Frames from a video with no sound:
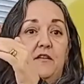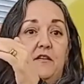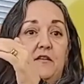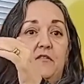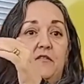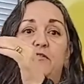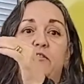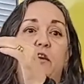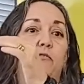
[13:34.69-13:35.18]

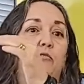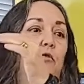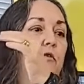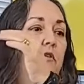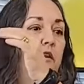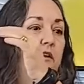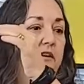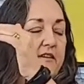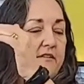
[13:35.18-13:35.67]
several
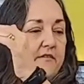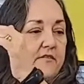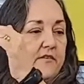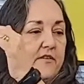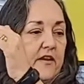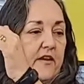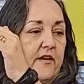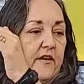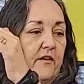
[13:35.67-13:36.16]
lines
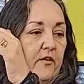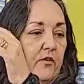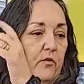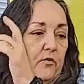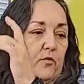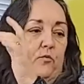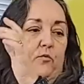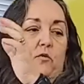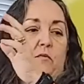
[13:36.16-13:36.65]

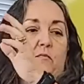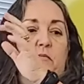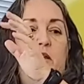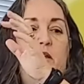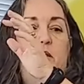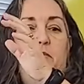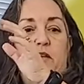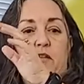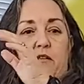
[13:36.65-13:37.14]
down or
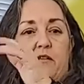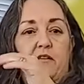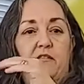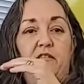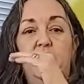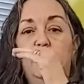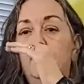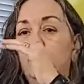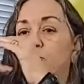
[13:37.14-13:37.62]
maybe this,
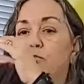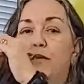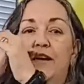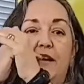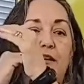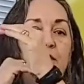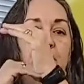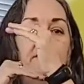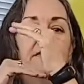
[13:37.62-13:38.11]
it's
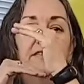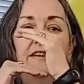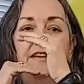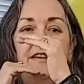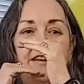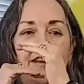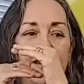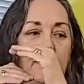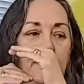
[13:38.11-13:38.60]
the
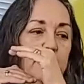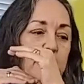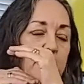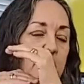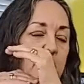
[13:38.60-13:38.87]
next